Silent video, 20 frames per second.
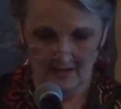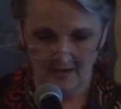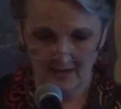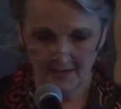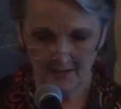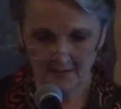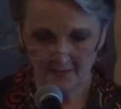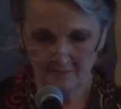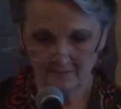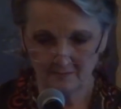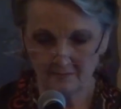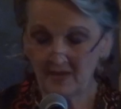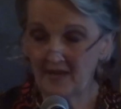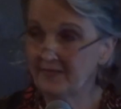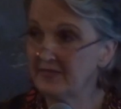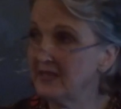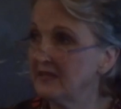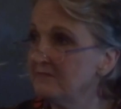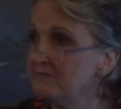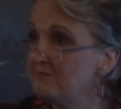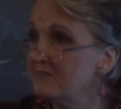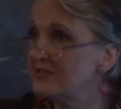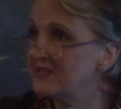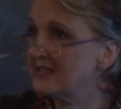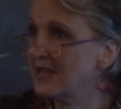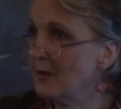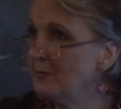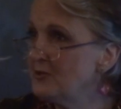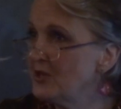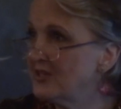But the
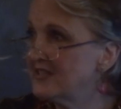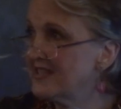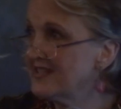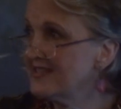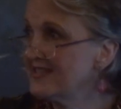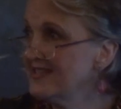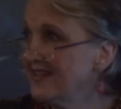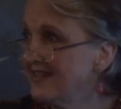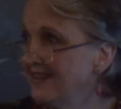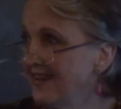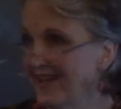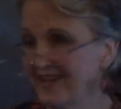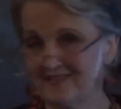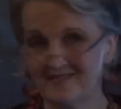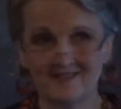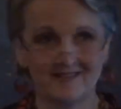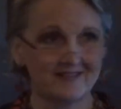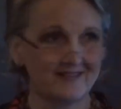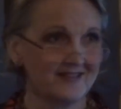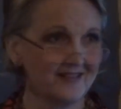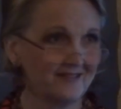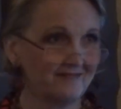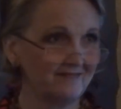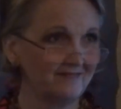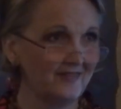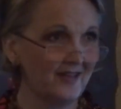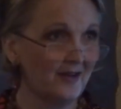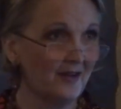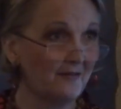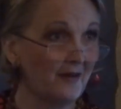subject is neglected
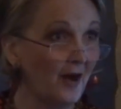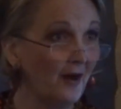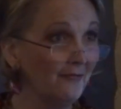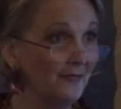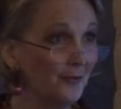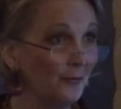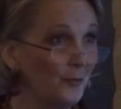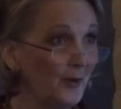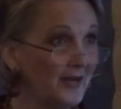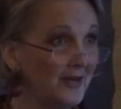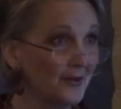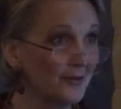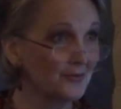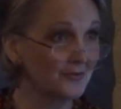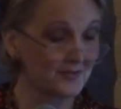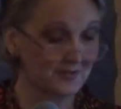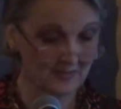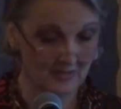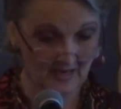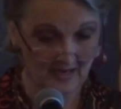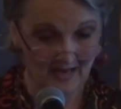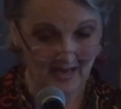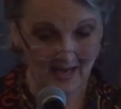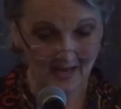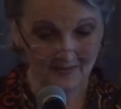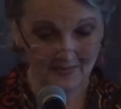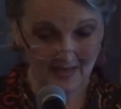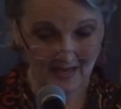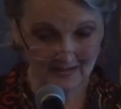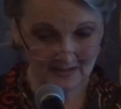of the widows,
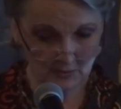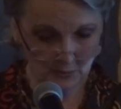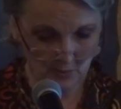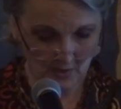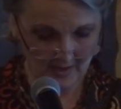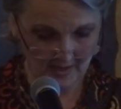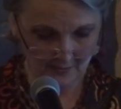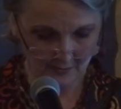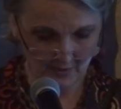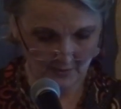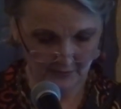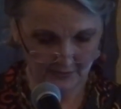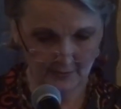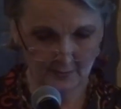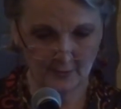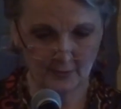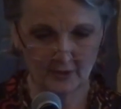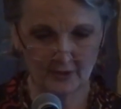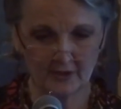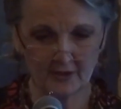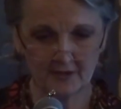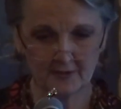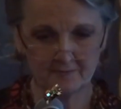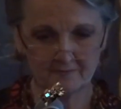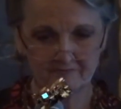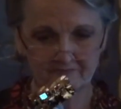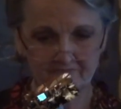and that's why I wrote the book.